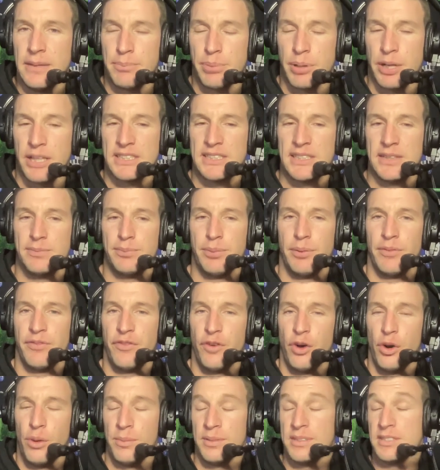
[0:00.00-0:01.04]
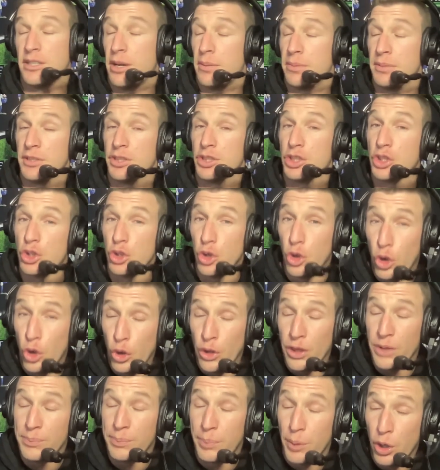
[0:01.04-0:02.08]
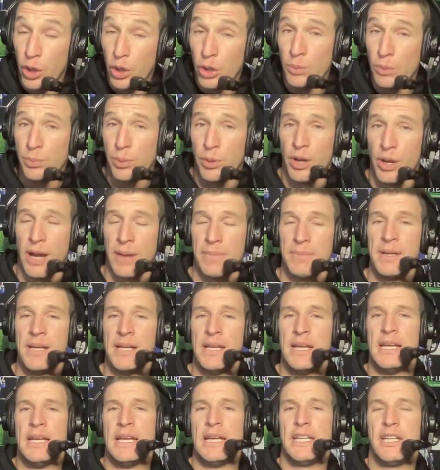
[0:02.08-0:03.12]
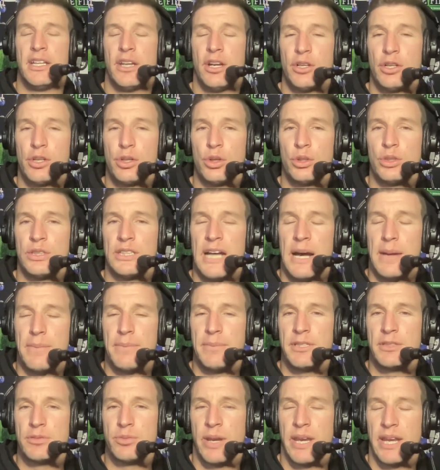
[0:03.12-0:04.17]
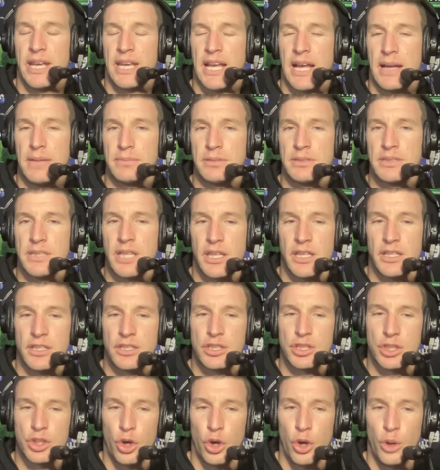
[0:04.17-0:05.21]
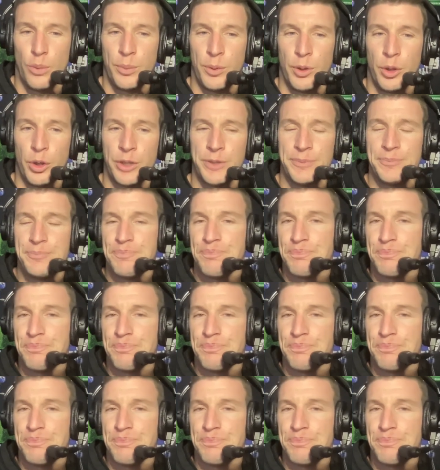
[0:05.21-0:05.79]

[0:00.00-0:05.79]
impressive performance. They're able to score the ball, put up, good numbers when it comes to the scoreboard.